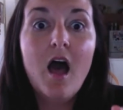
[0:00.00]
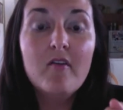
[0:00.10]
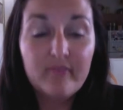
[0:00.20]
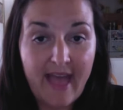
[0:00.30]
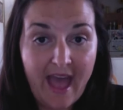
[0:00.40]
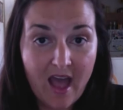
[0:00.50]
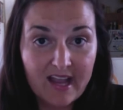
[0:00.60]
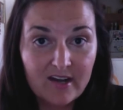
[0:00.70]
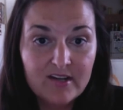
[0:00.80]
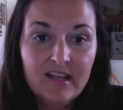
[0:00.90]
flat
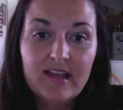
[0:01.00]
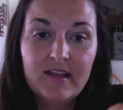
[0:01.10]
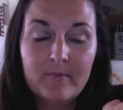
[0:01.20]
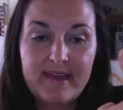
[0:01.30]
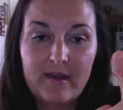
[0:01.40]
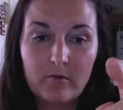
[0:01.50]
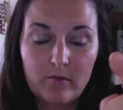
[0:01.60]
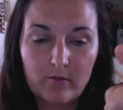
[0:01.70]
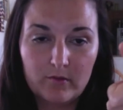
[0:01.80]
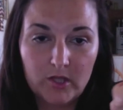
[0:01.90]
iron, make it
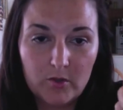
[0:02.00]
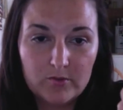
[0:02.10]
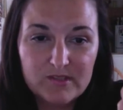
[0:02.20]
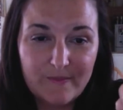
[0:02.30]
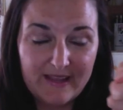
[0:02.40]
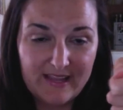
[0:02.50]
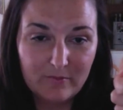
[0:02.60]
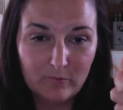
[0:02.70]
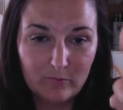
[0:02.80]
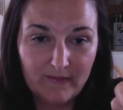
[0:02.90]
close
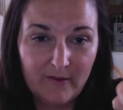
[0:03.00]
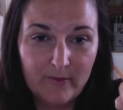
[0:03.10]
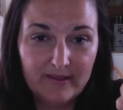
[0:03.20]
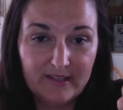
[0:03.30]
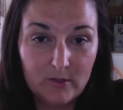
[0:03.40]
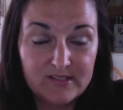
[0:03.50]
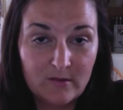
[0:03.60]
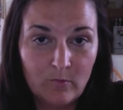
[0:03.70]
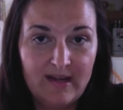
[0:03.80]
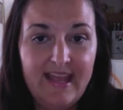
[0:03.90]
by really quickly closing
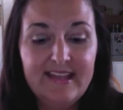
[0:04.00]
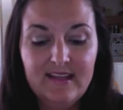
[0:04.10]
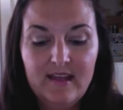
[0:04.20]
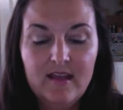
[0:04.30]
on one end.